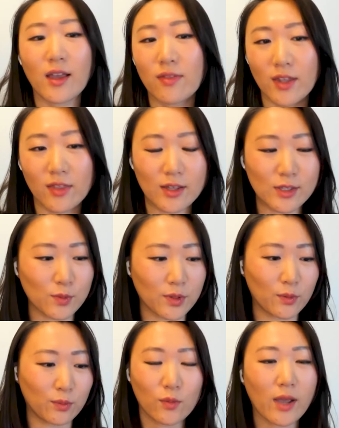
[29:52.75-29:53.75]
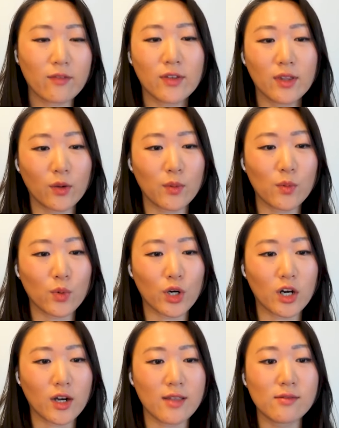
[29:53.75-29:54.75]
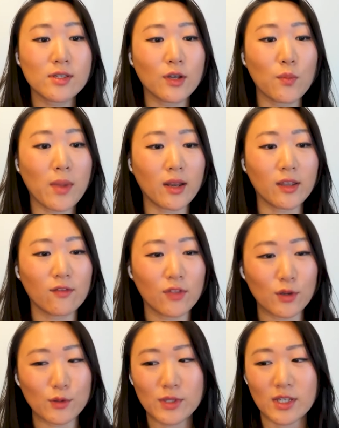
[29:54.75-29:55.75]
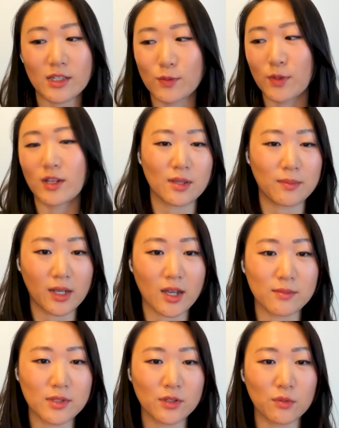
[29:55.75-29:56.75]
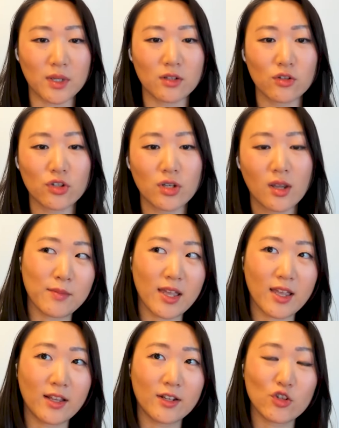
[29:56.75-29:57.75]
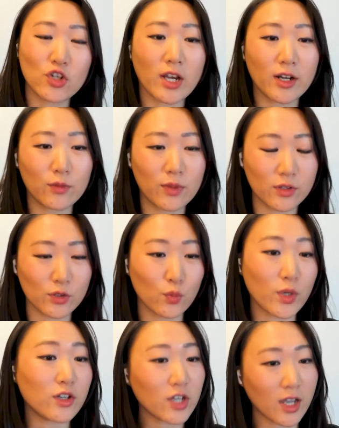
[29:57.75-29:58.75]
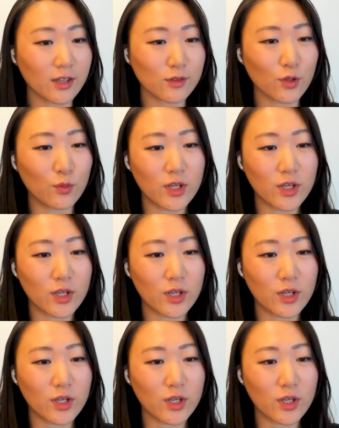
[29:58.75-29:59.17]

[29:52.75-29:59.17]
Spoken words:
And then that's when I feel like when we're in so many of those, that's when it becomes too much. In China, there's WeChat.